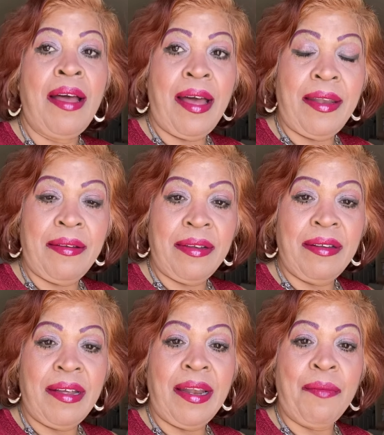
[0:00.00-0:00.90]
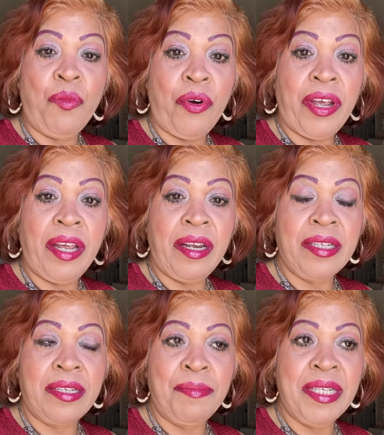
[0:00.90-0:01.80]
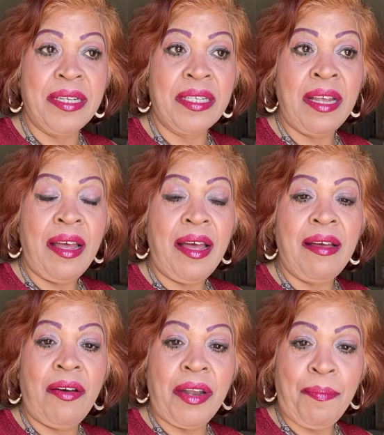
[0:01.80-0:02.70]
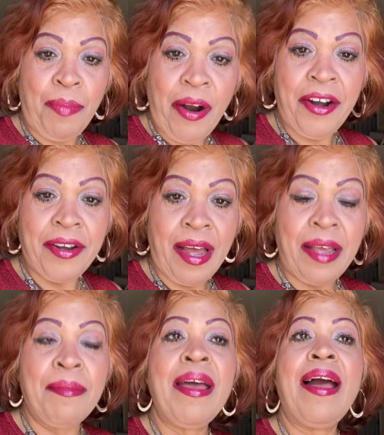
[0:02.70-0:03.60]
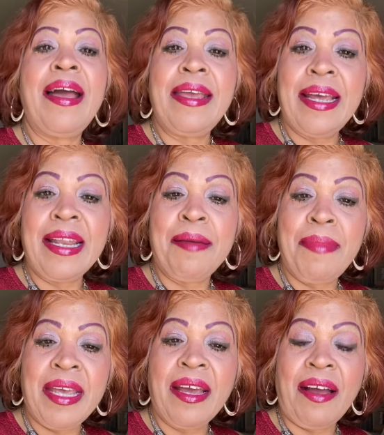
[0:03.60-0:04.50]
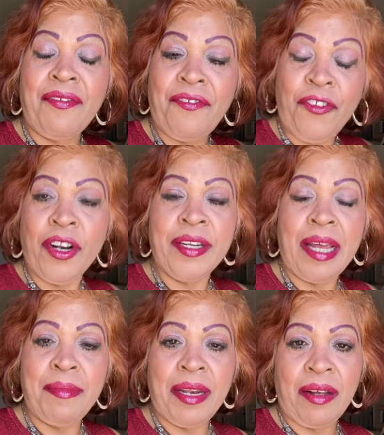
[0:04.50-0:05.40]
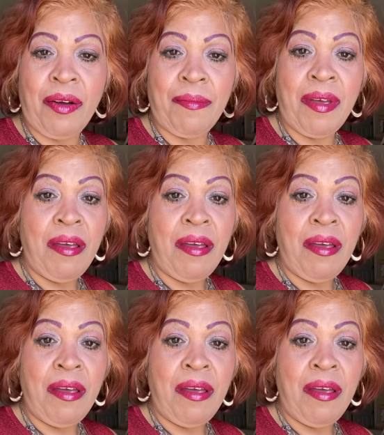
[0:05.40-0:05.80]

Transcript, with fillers: And, and I'm working this business on a part-time, and yet I'm making a full-time income.